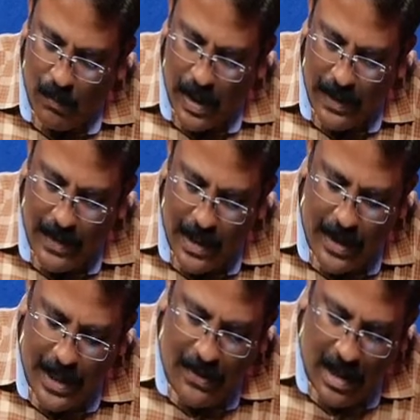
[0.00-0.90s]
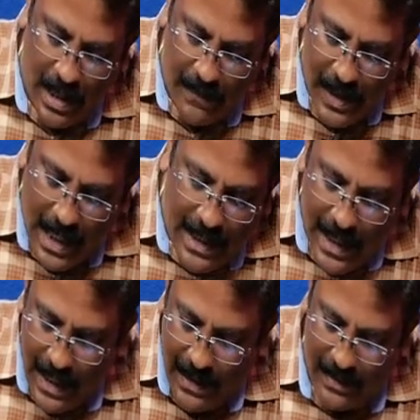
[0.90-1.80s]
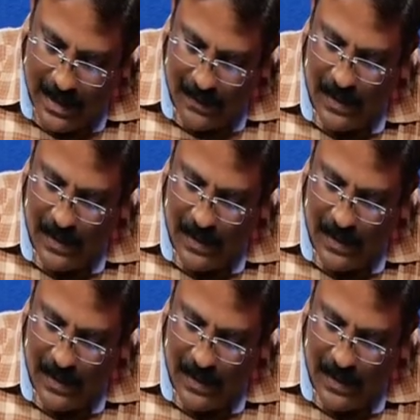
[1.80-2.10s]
when we are going to have an undirected graph.